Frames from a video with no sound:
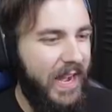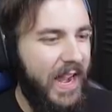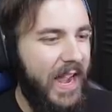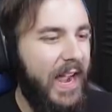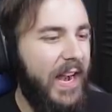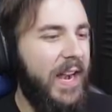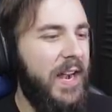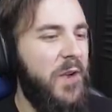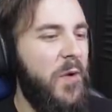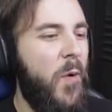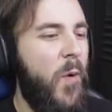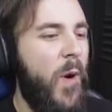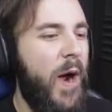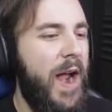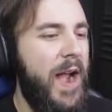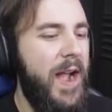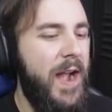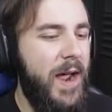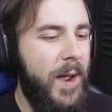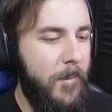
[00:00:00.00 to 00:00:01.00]
I got
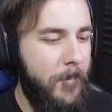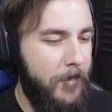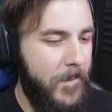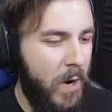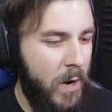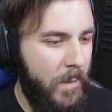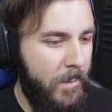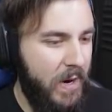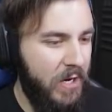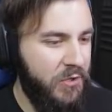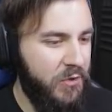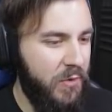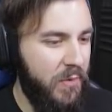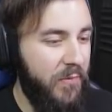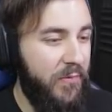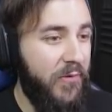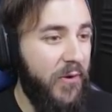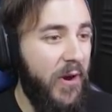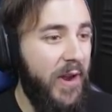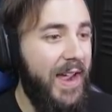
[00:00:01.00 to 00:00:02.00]
one more
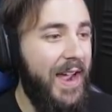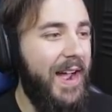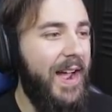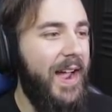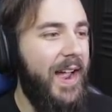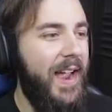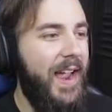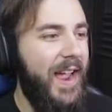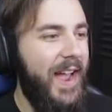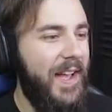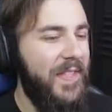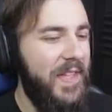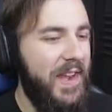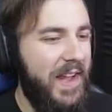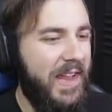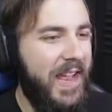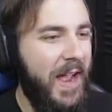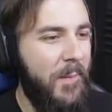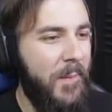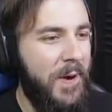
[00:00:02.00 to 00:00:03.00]
mushroom for you, and then
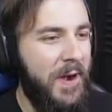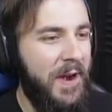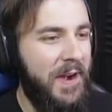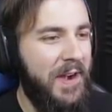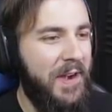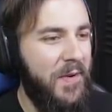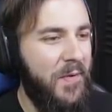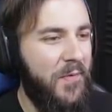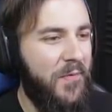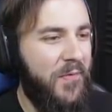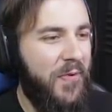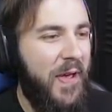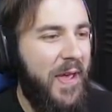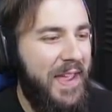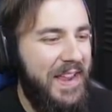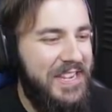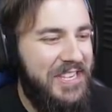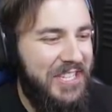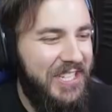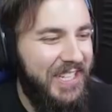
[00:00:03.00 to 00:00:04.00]
you're coming on an
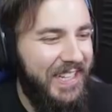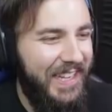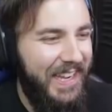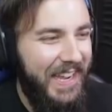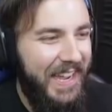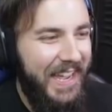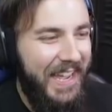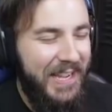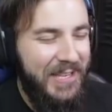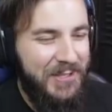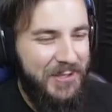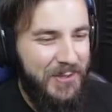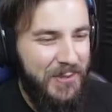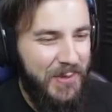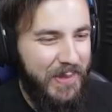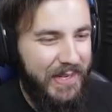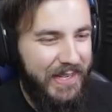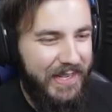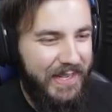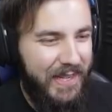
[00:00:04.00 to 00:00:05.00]
adventure
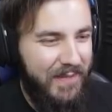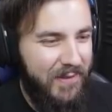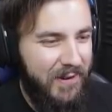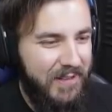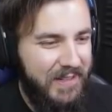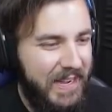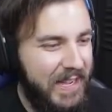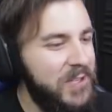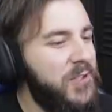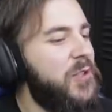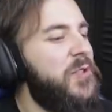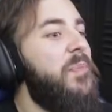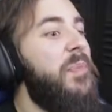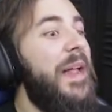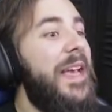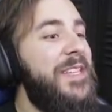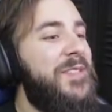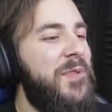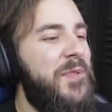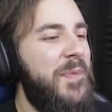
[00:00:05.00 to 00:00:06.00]
to uh, a very dangerous
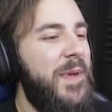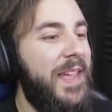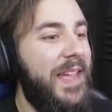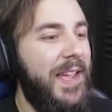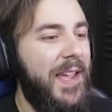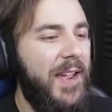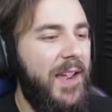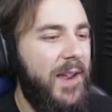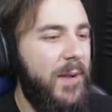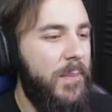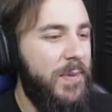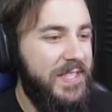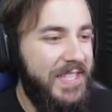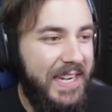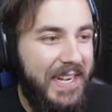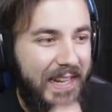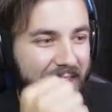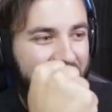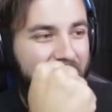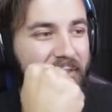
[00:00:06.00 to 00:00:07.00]
place with me. But
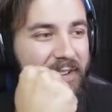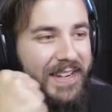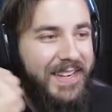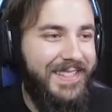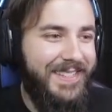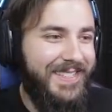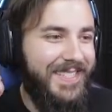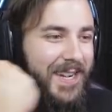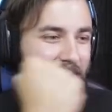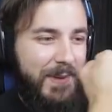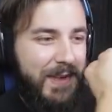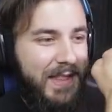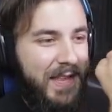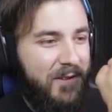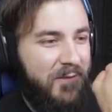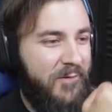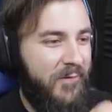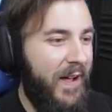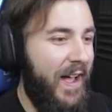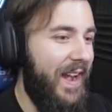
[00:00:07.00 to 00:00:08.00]
you're going to love it. It's going to be a
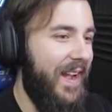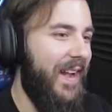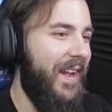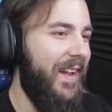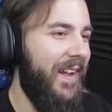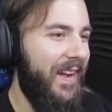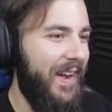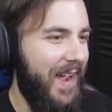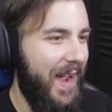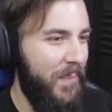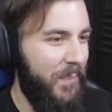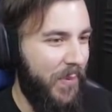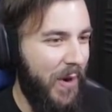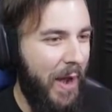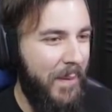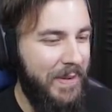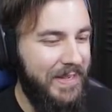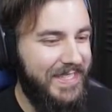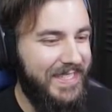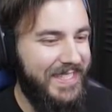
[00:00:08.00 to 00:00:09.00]
lot of fun. I
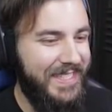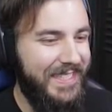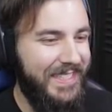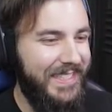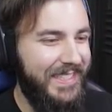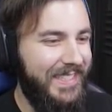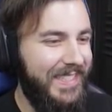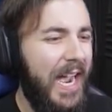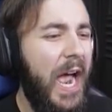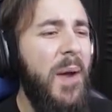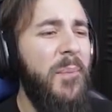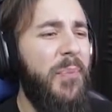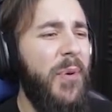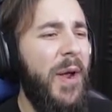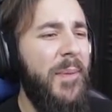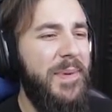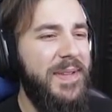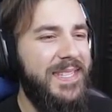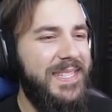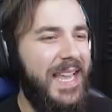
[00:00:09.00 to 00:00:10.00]
promise. I
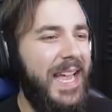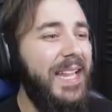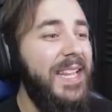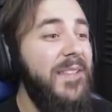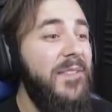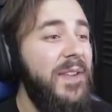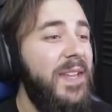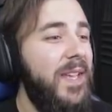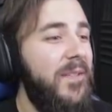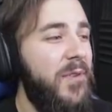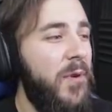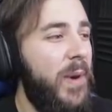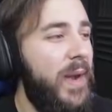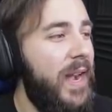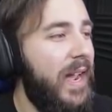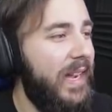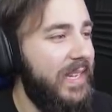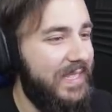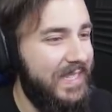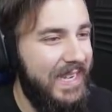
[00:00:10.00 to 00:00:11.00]
promise I'll even give you a
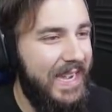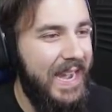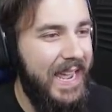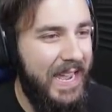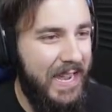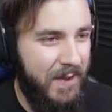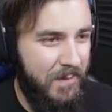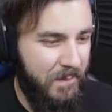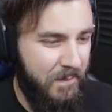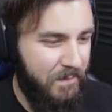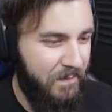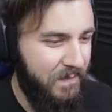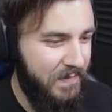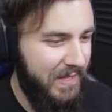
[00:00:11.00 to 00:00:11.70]
nice name.